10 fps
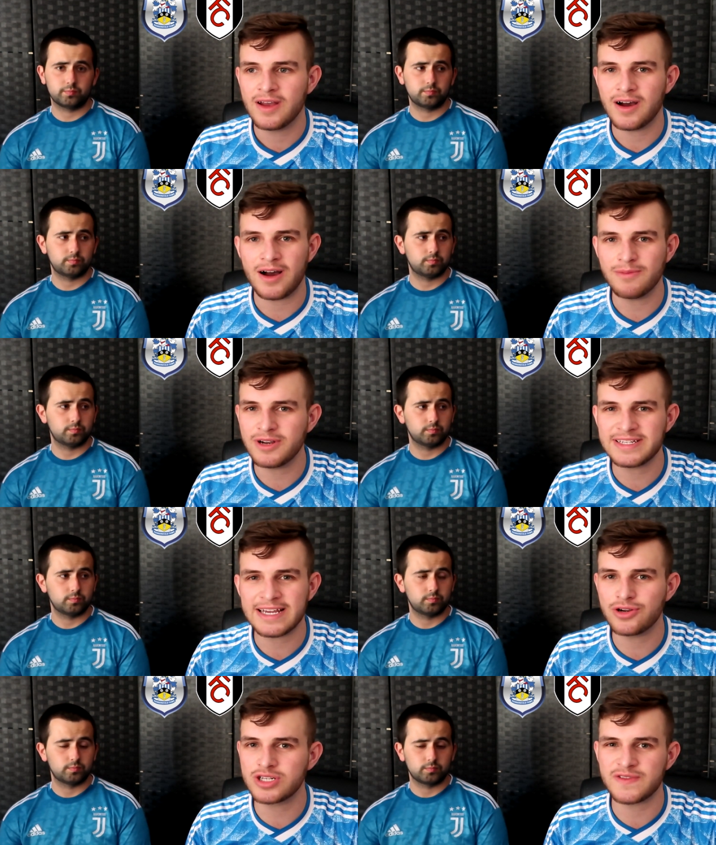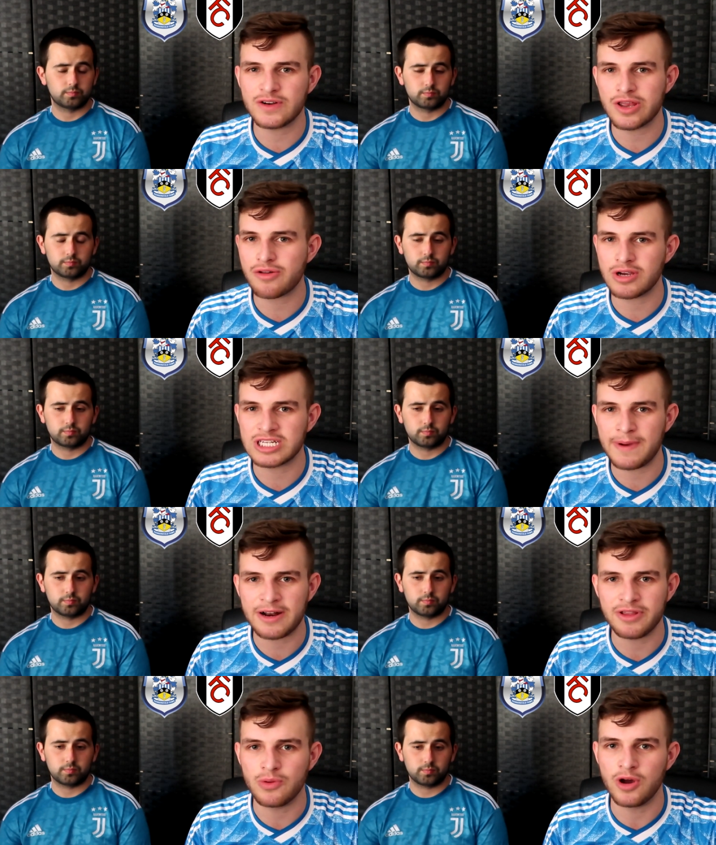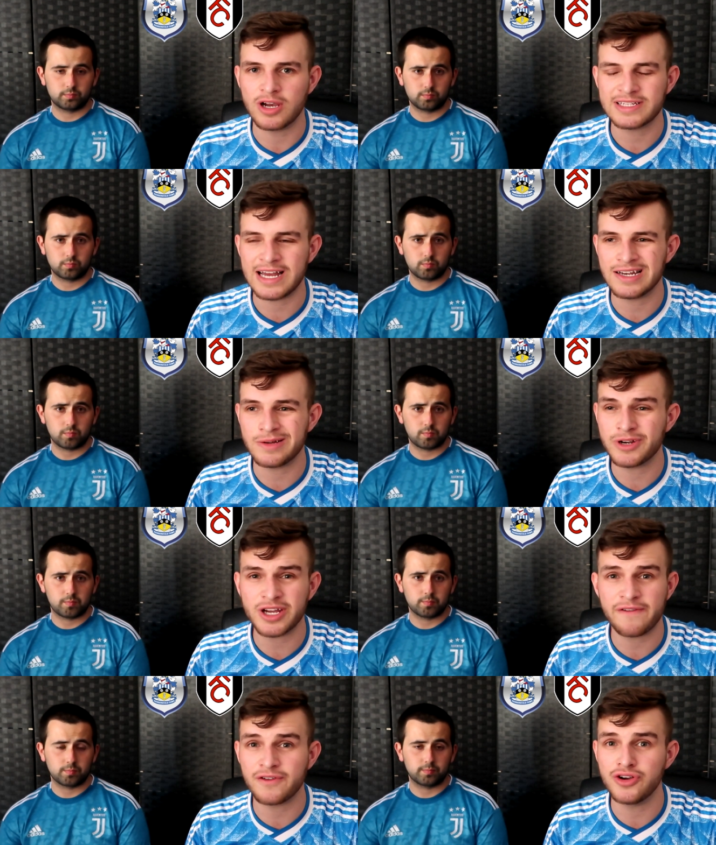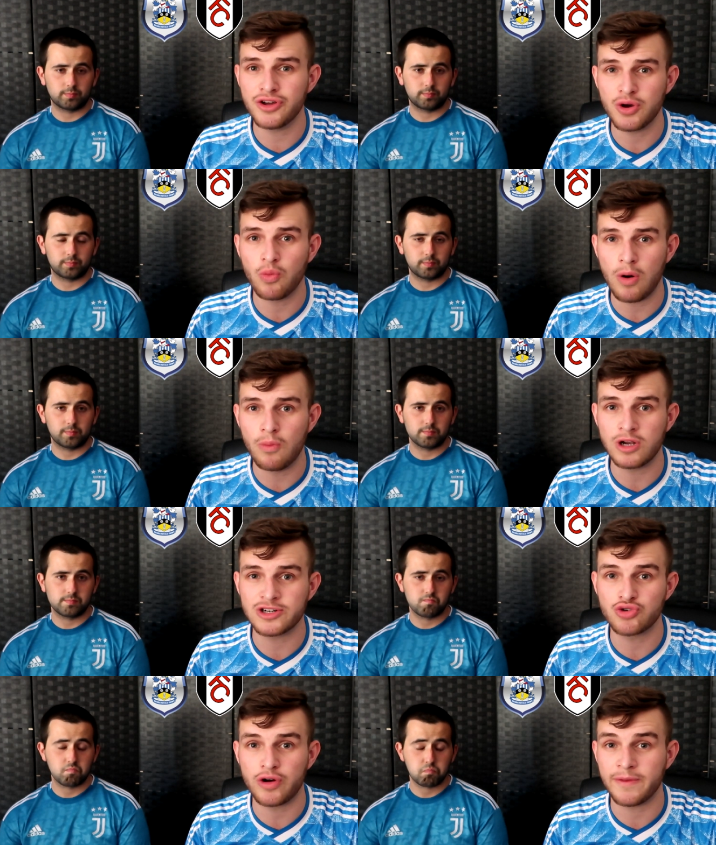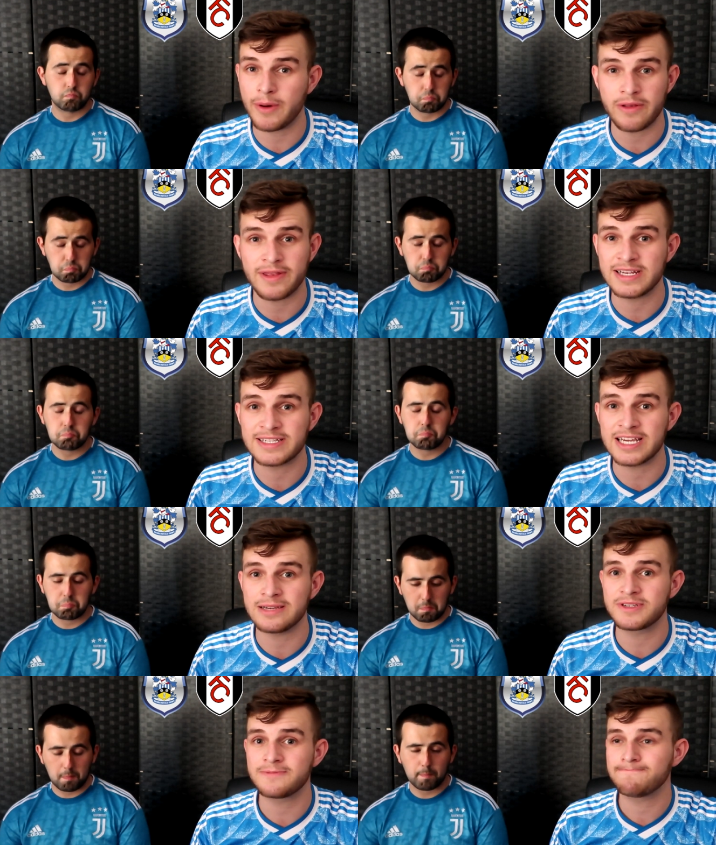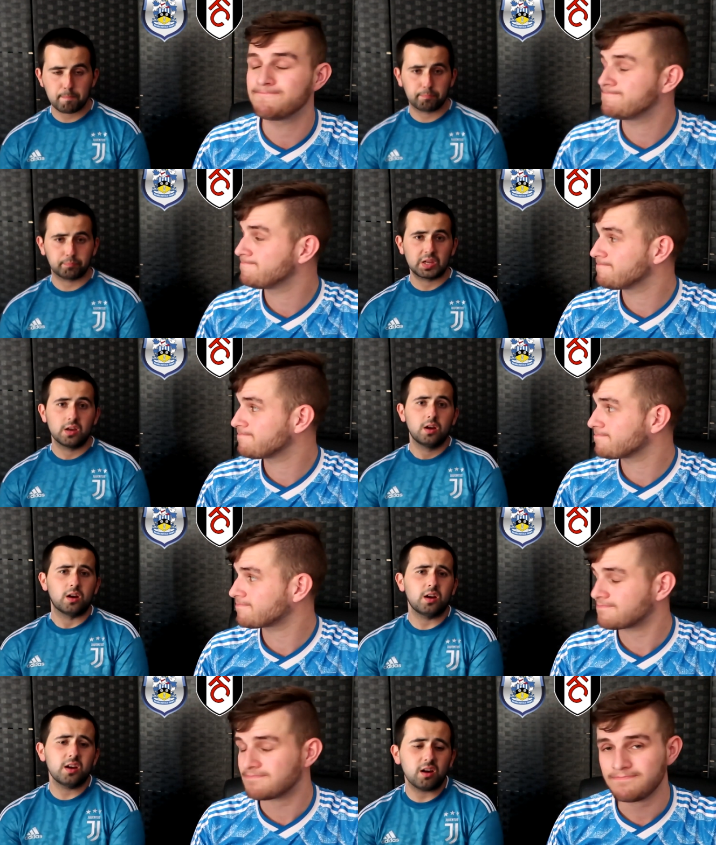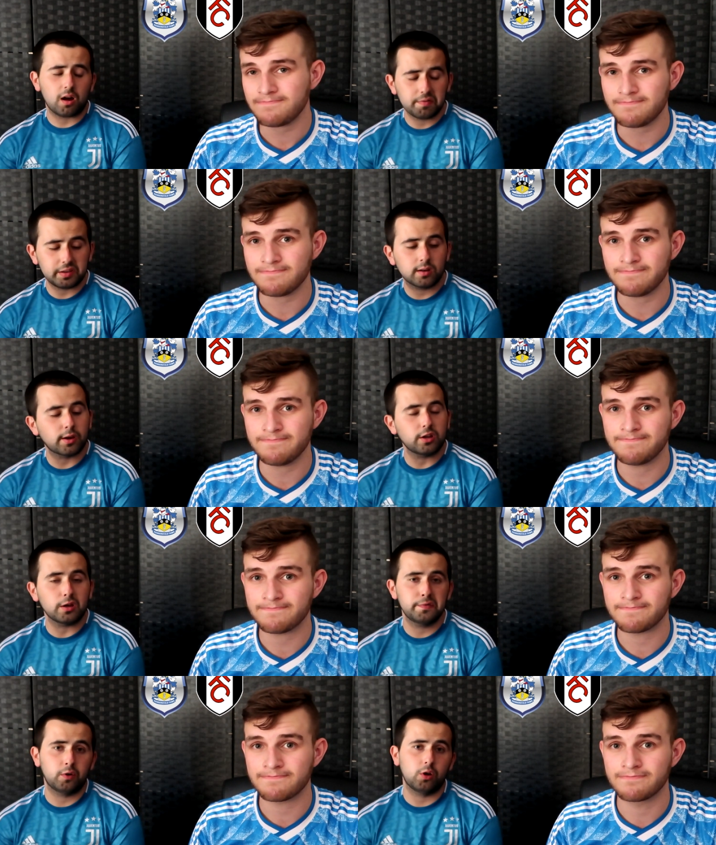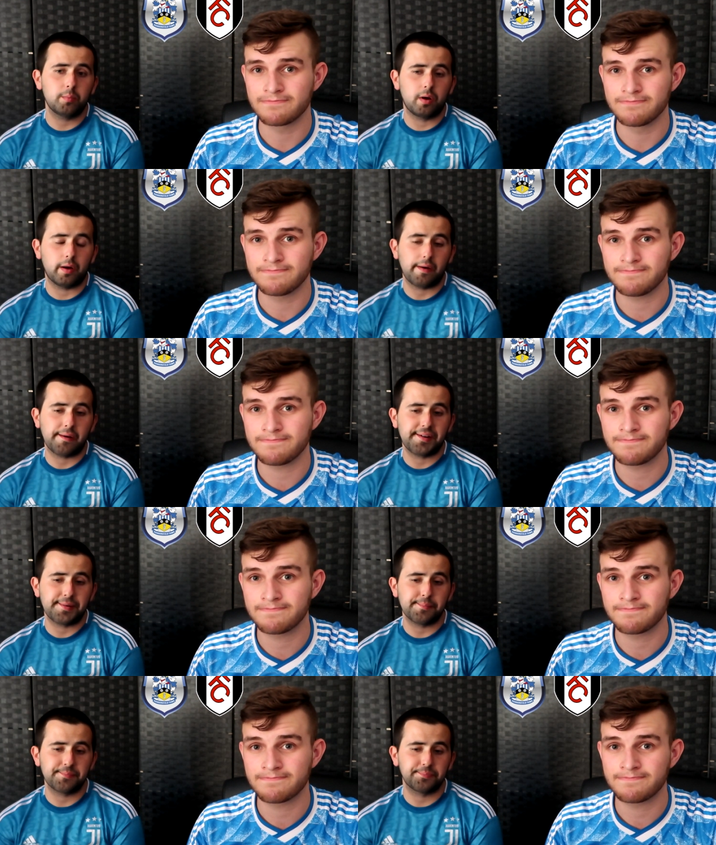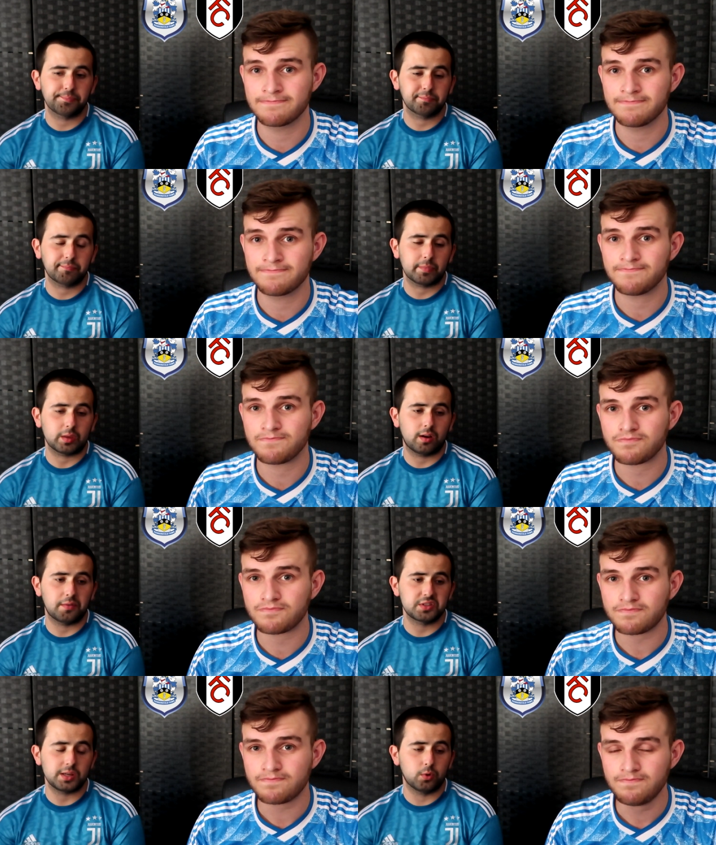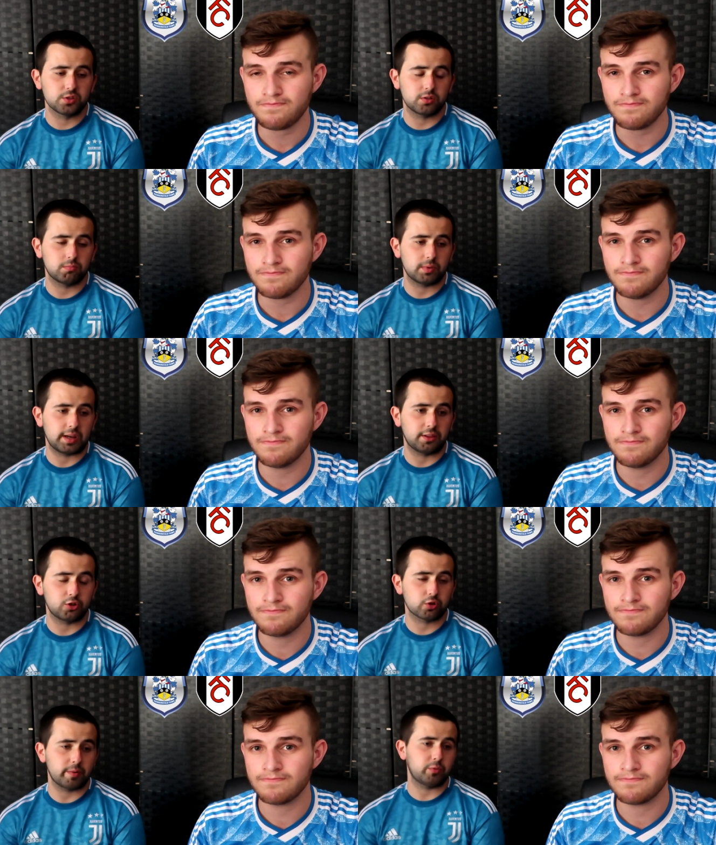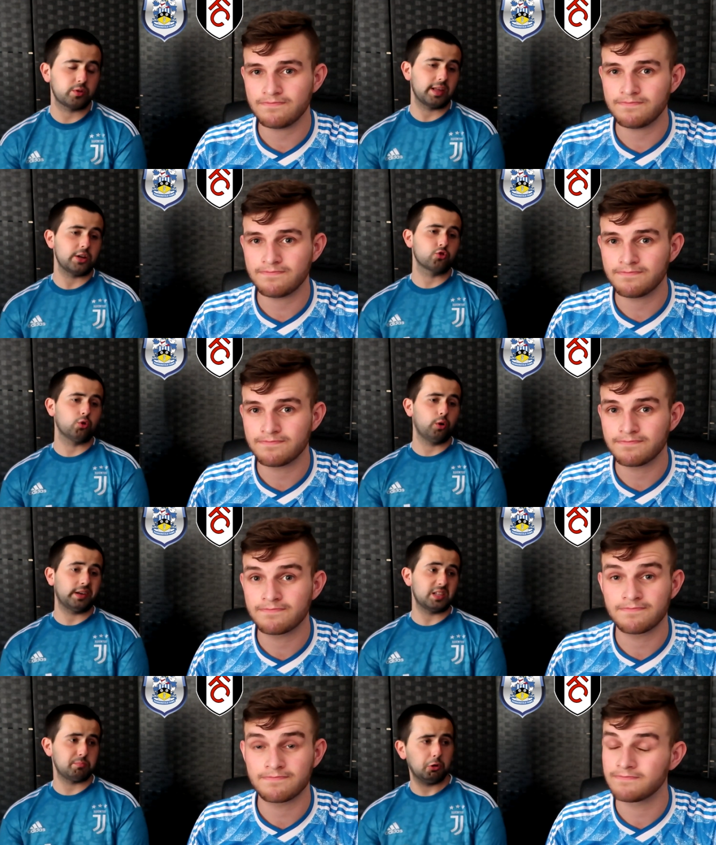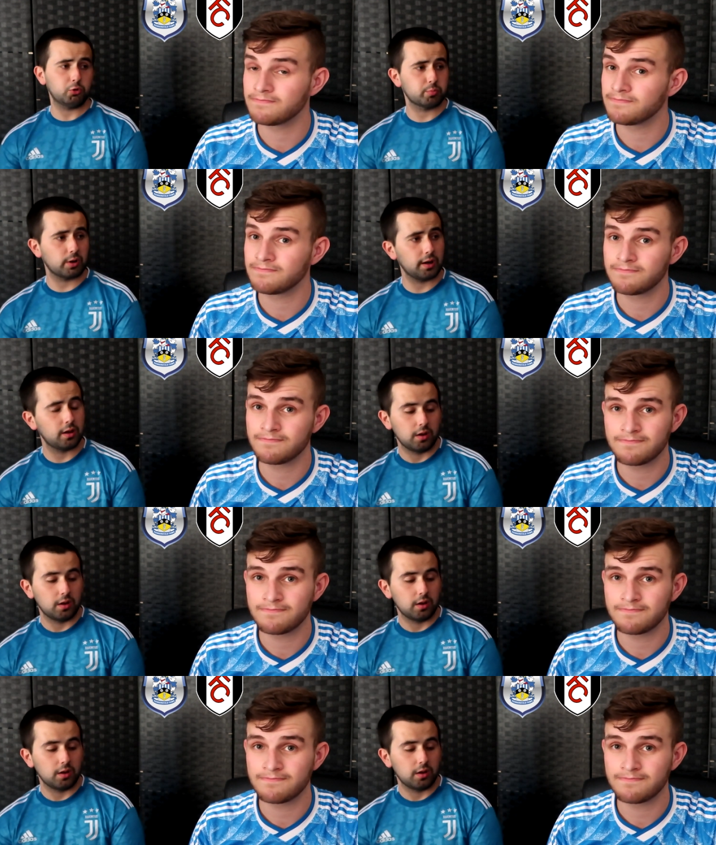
Speaker 1: I'm going to say Huddersfield throw a spanner in the works, and I'm going to go for another 1 1 draw for both of these teams.
Speaker 2: Uh, I think I'm going to go Fulham. Um, obviously, it wasn't in the script their draw against Middlesbrough